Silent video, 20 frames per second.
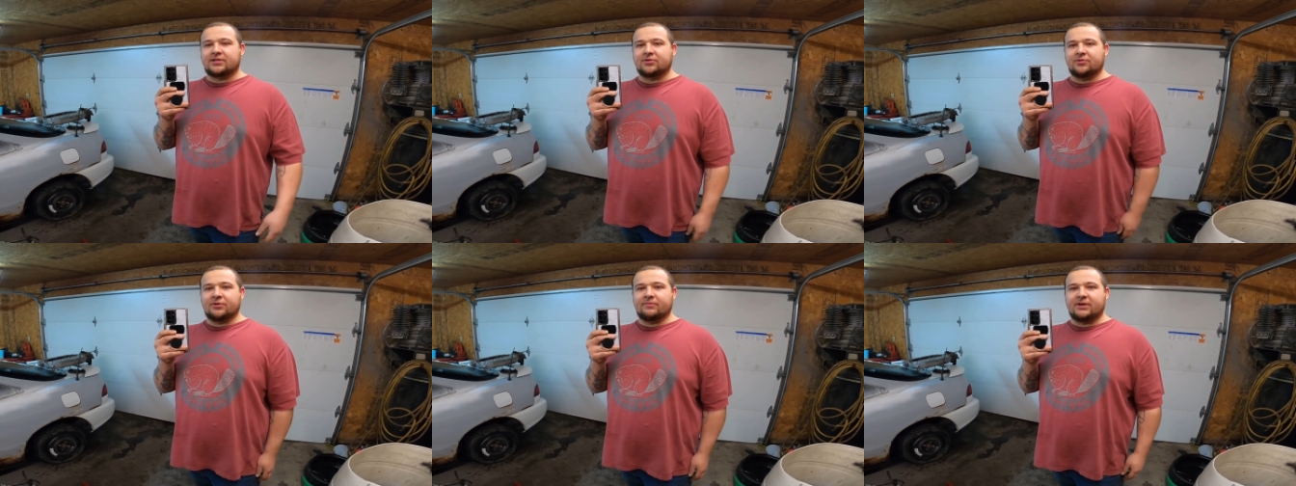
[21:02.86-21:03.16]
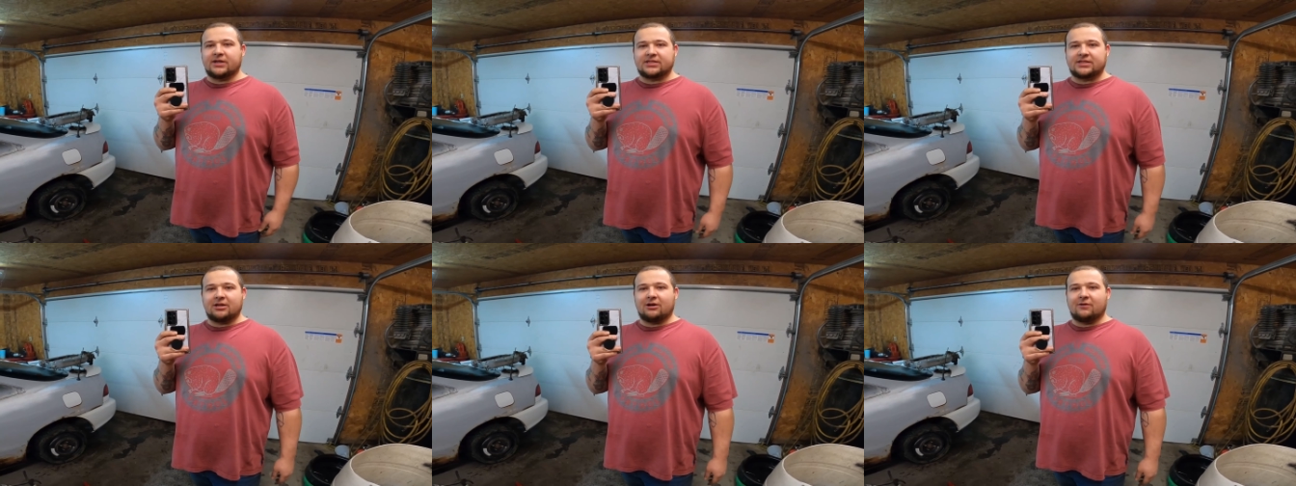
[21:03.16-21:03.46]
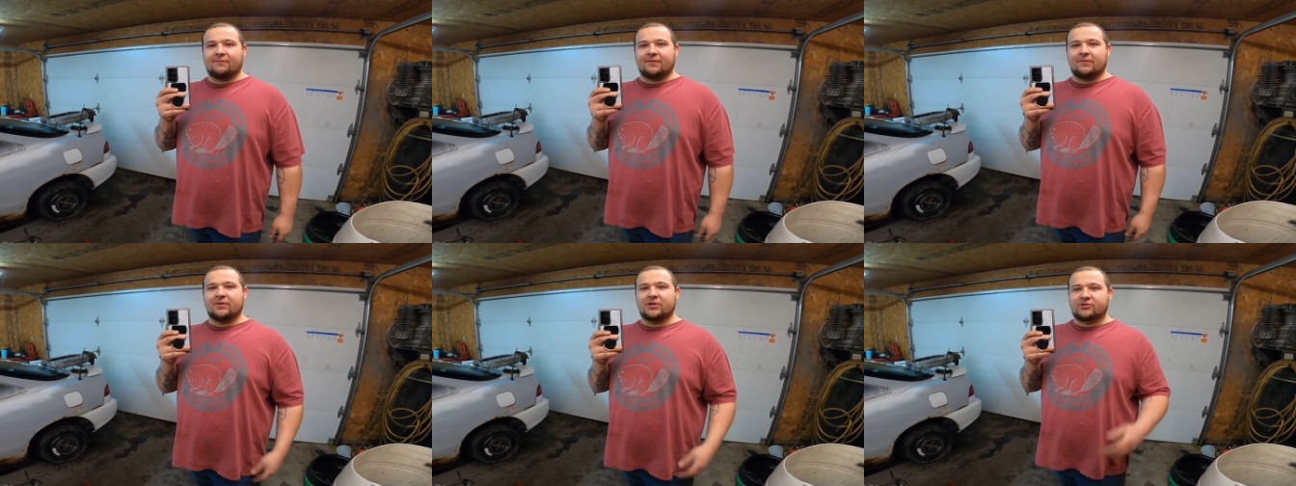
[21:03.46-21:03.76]
to tune it
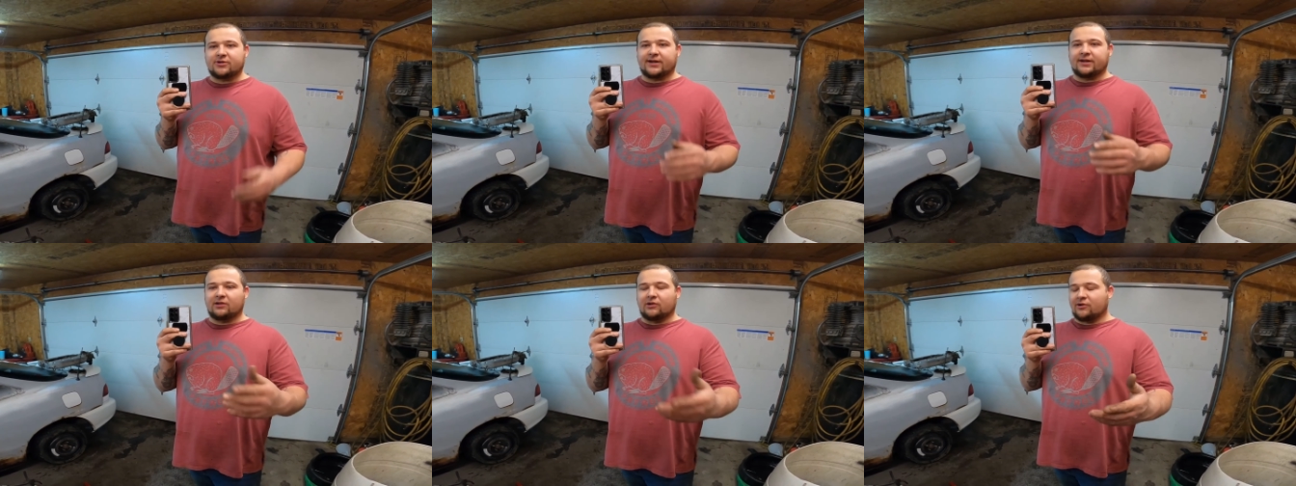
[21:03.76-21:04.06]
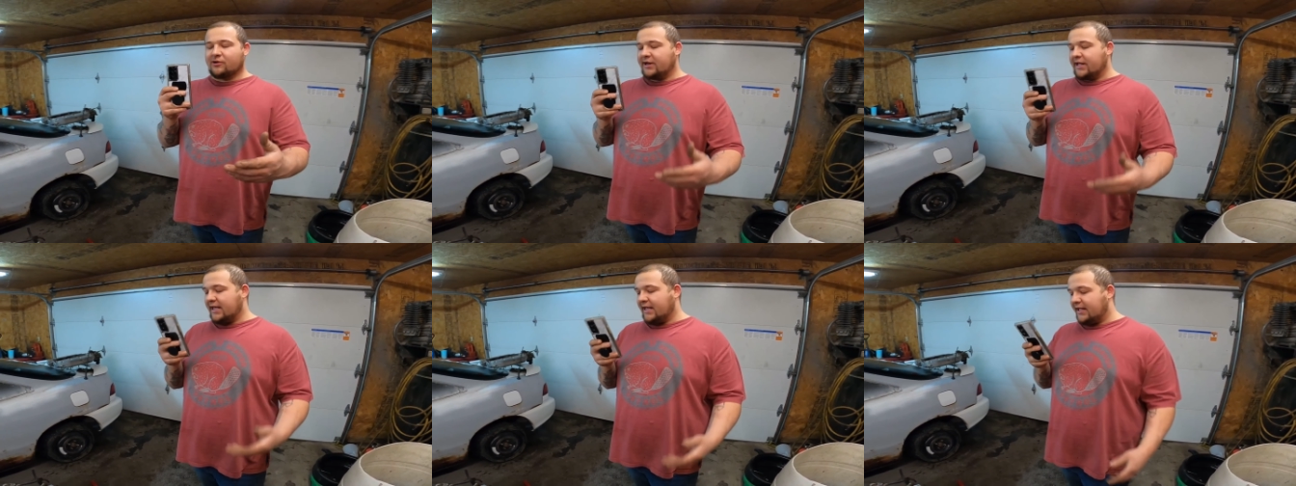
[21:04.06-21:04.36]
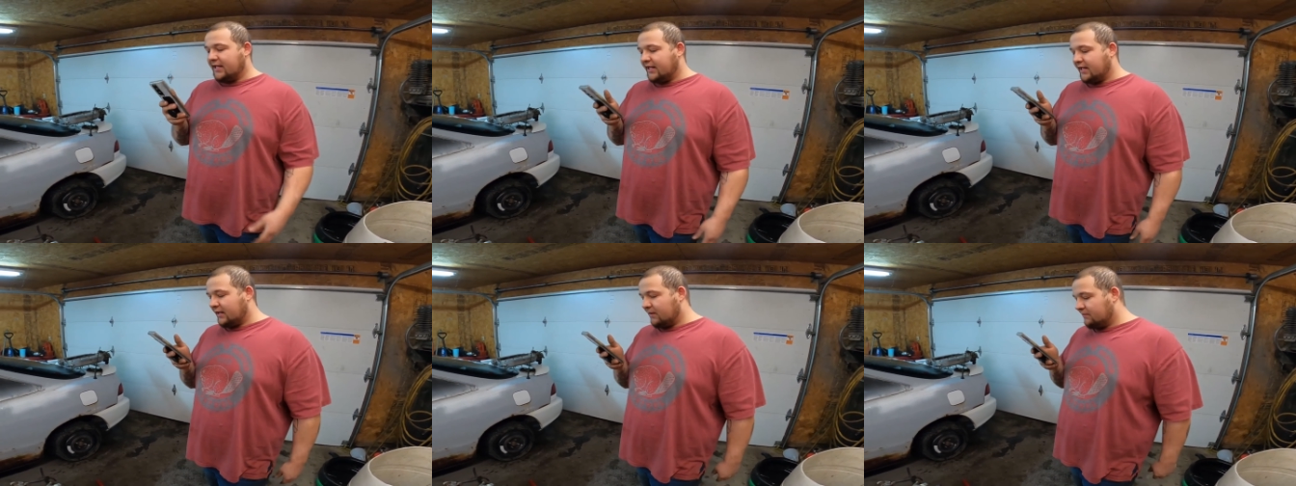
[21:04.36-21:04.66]
myself. I'm gonna try to learn
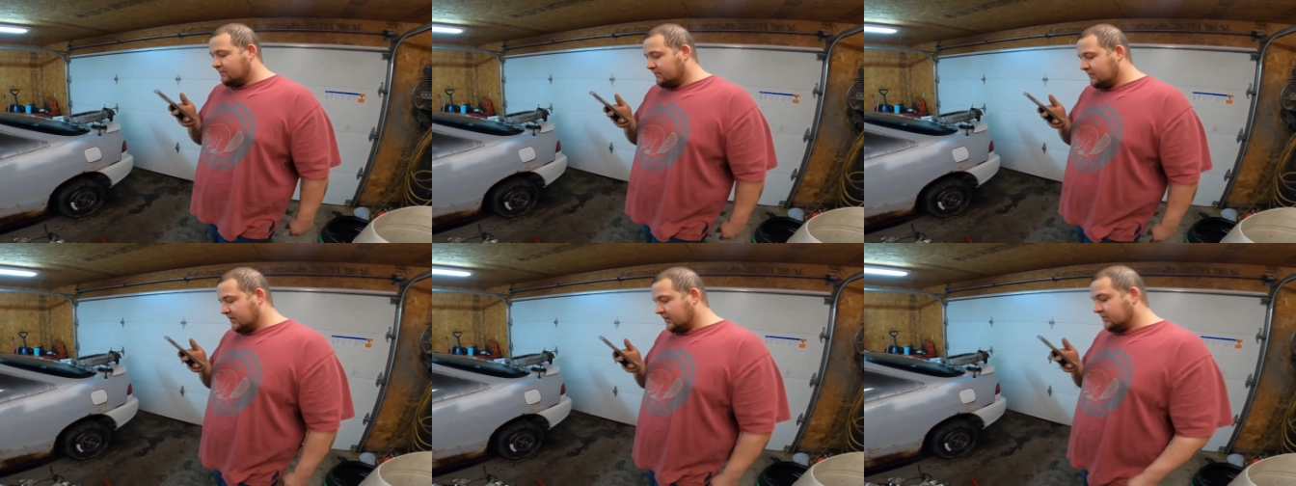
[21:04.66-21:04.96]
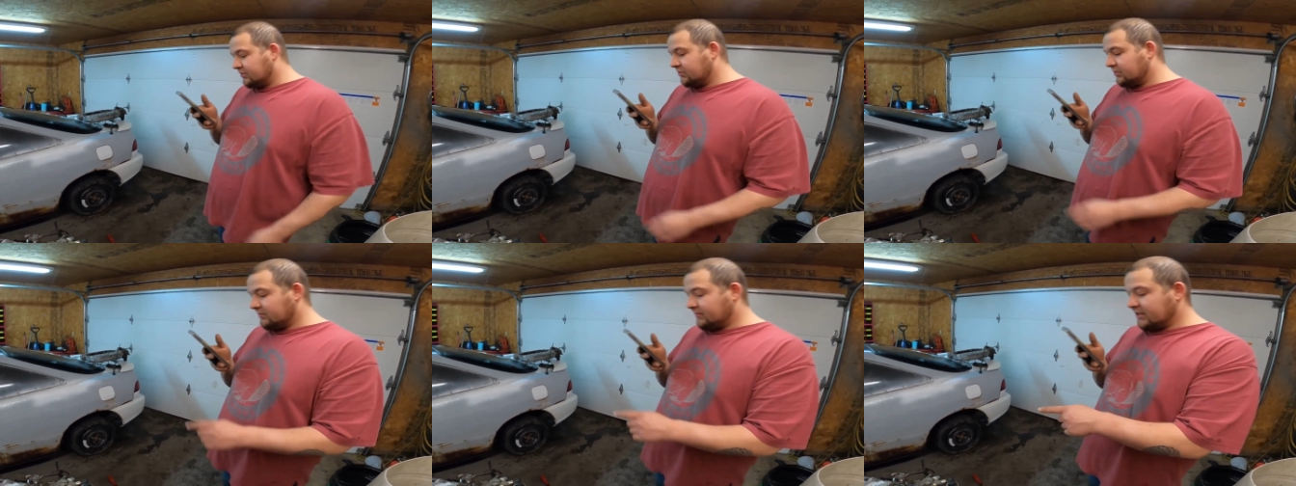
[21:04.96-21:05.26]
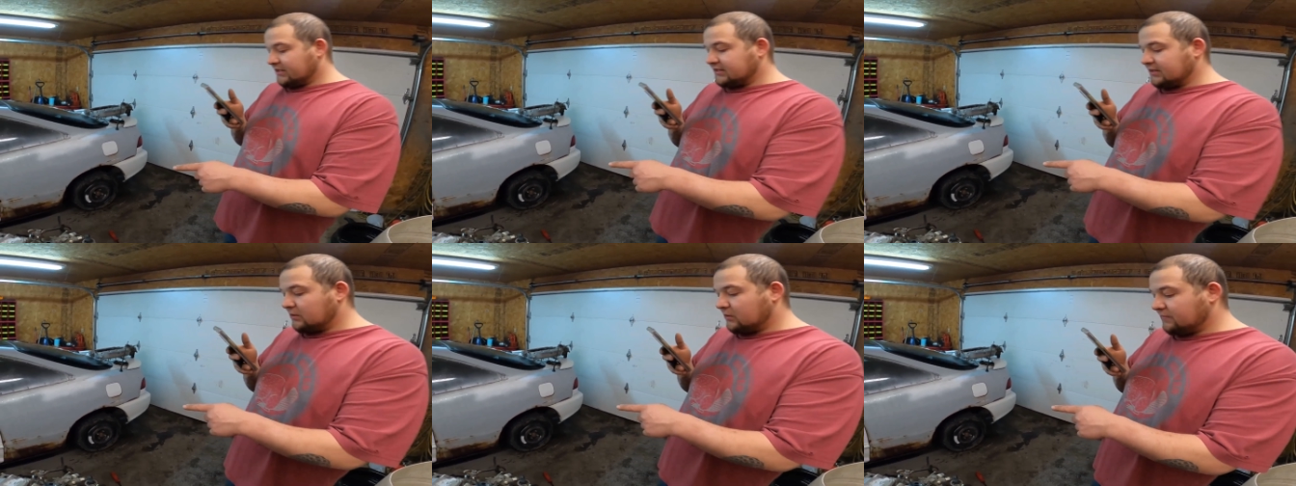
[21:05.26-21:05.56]
AEM and tune it
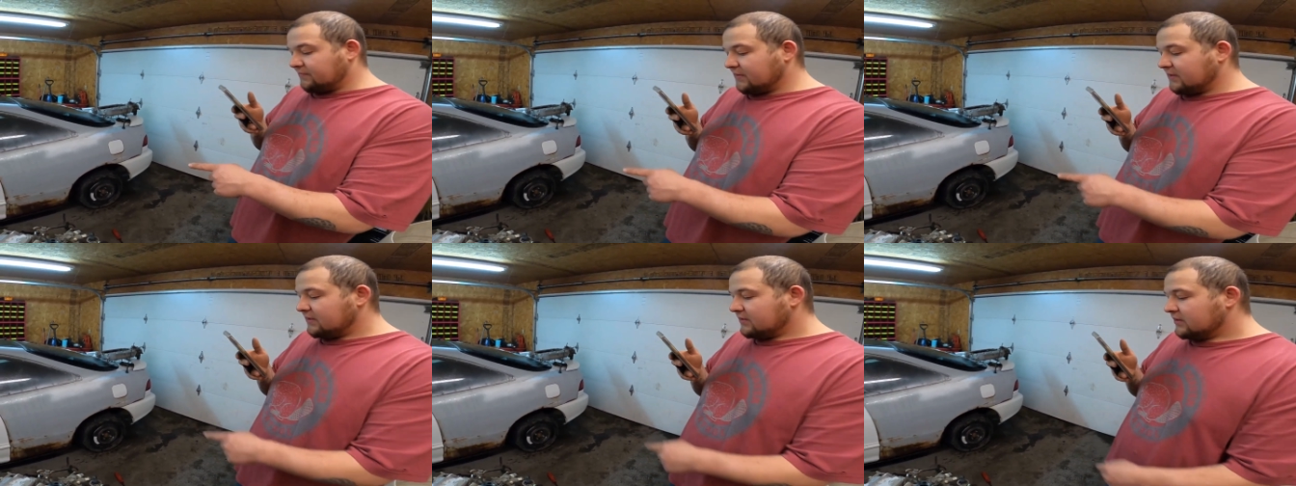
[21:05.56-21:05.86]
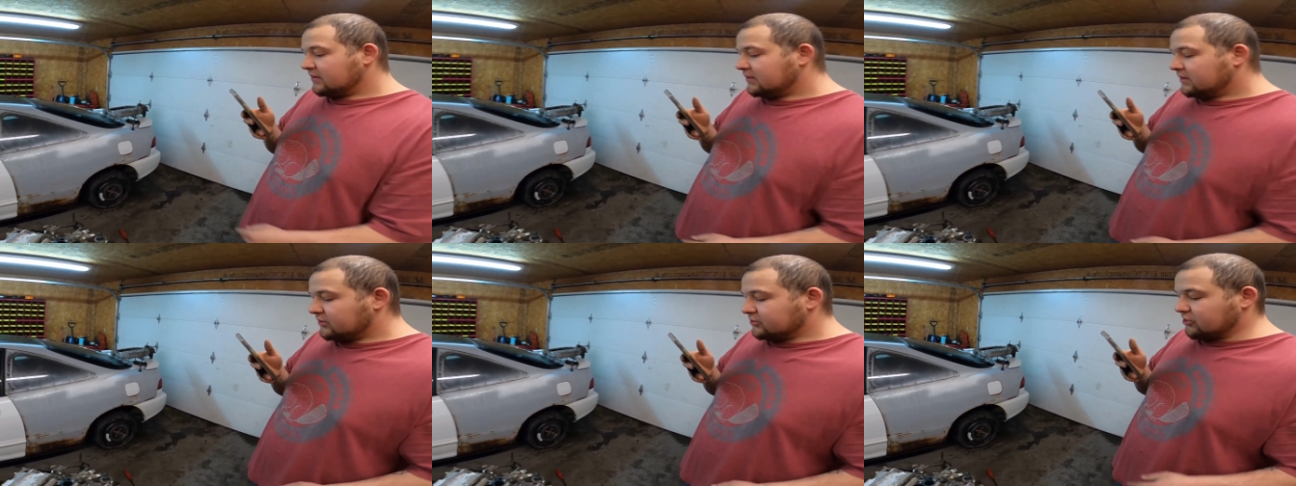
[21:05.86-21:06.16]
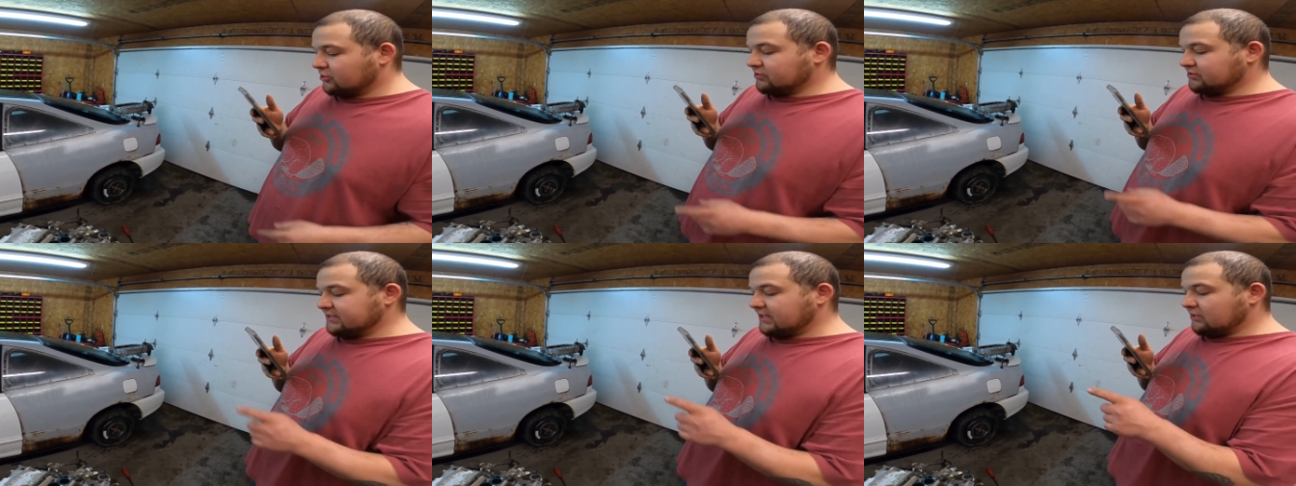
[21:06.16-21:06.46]
myself.
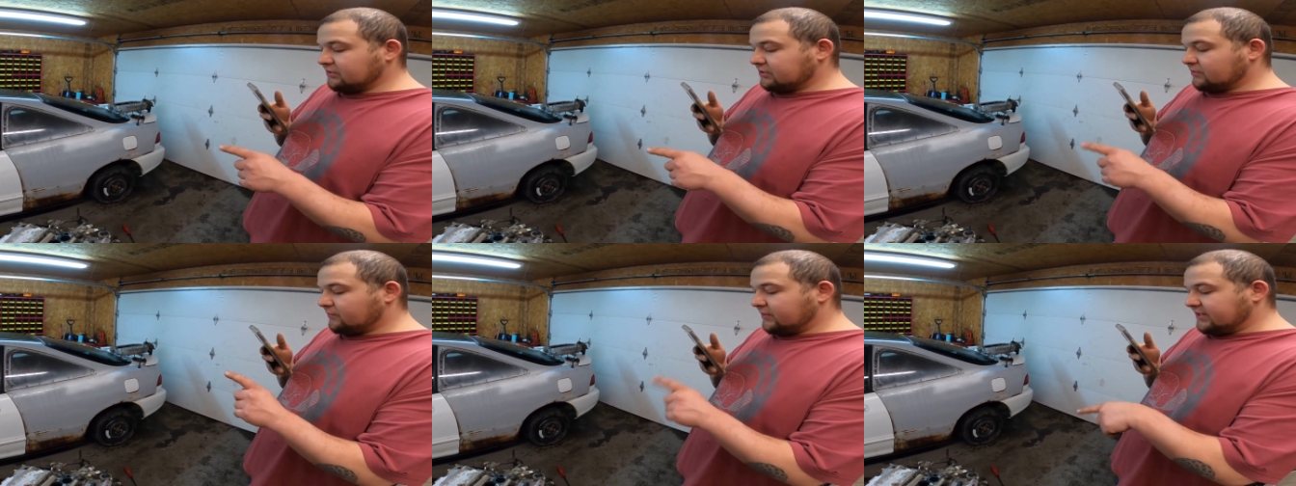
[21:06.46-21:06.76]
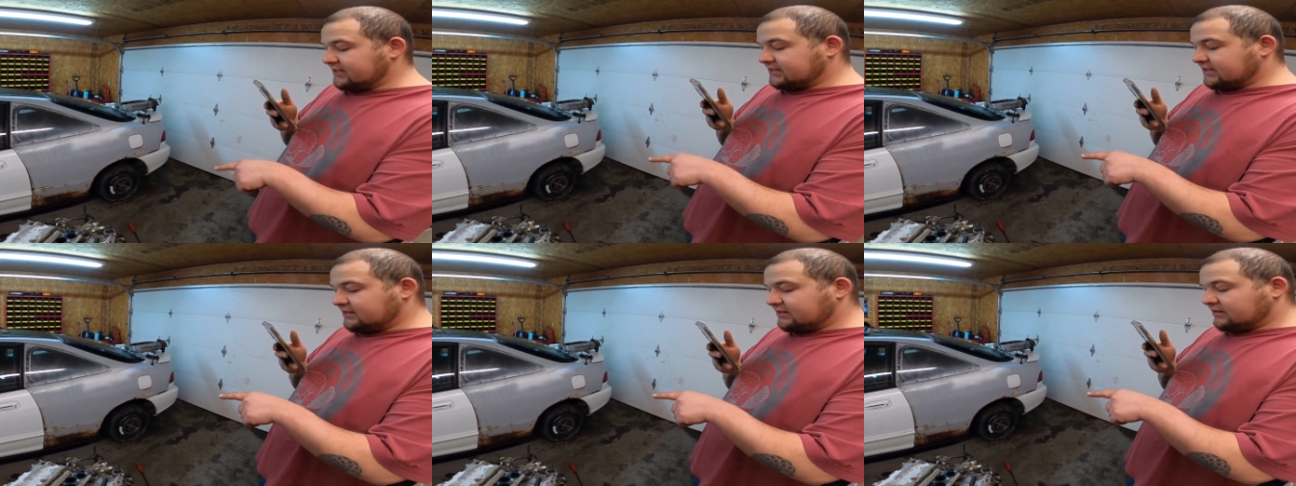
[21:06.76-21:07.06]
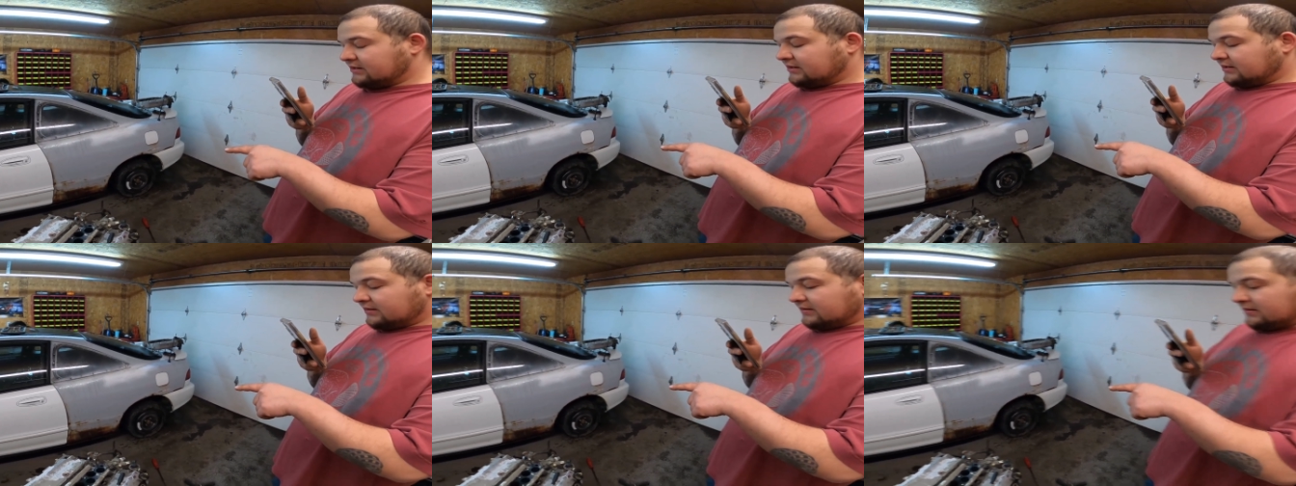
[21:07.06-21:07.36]
Turns out the
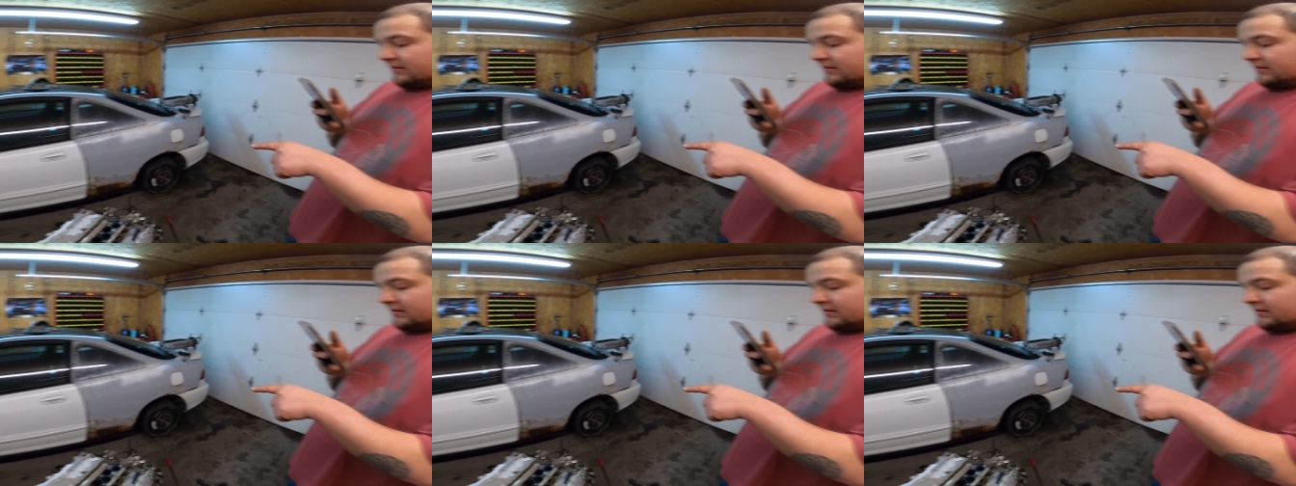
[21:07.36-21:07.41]
reason